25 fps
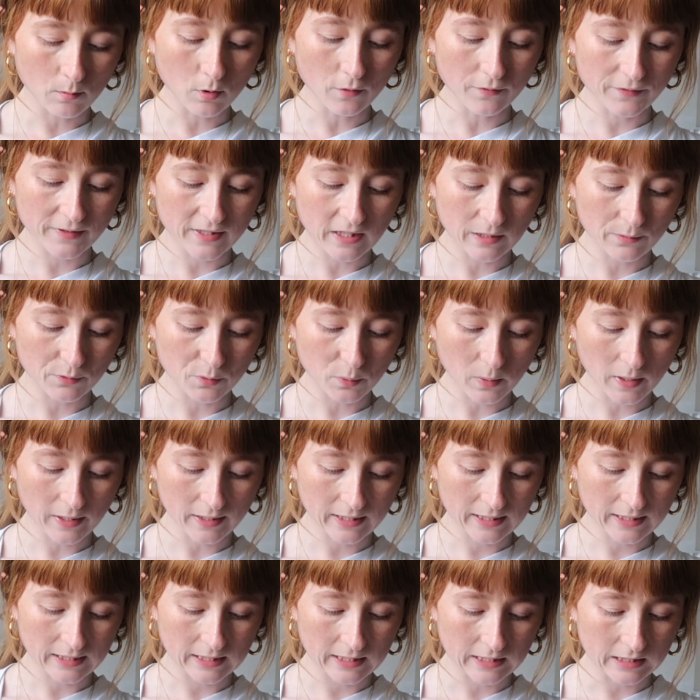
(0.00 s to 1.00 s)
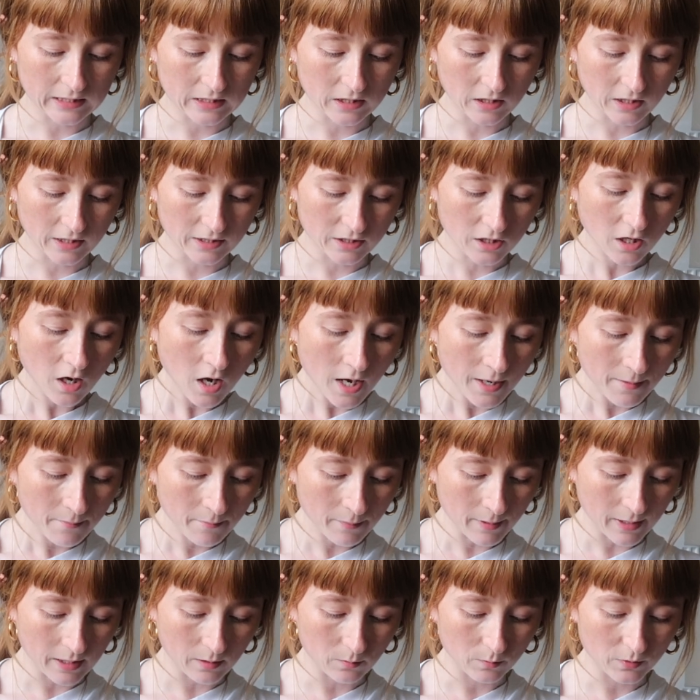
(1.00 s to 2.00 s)
Obviously I was working the entire time,
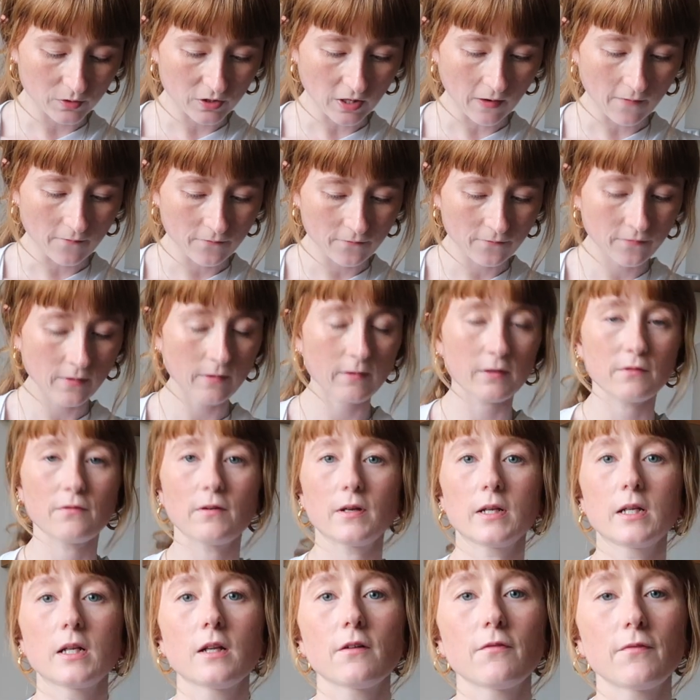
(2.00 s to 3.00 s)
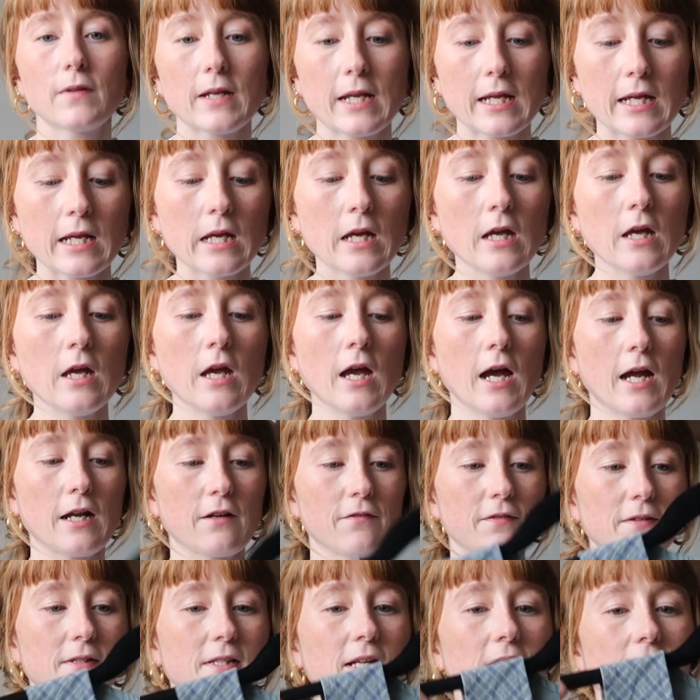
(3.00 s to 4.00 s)
but it was very lovely and a
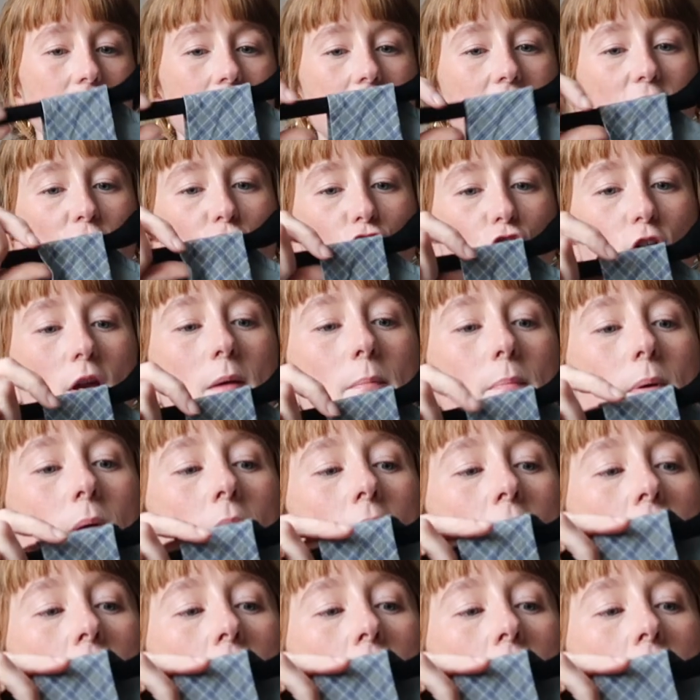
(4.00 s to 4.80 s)
fantastic trip.